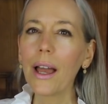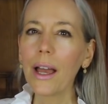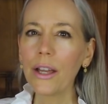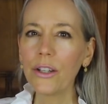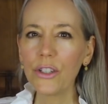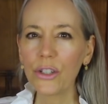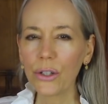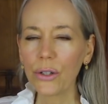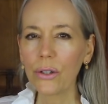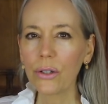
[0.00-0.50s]

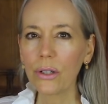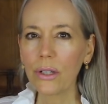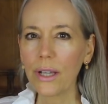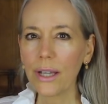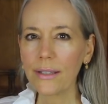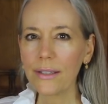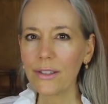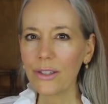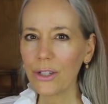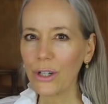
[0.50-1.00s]
a journal
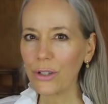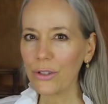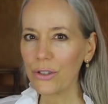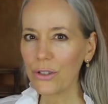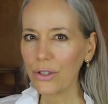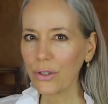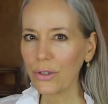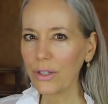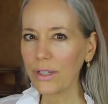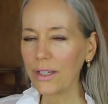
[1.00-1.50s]
and start
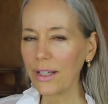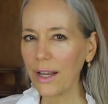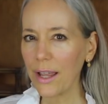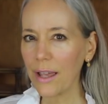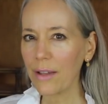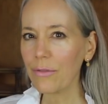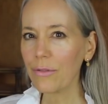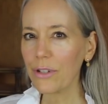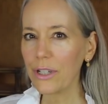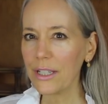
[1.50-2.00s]
journaling
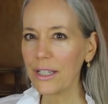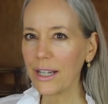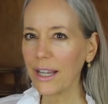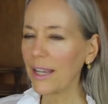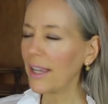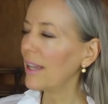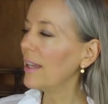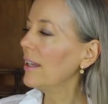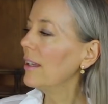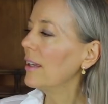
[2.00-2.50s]
every
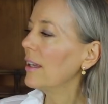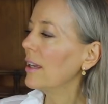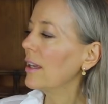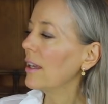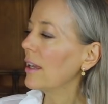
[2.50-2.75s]
day.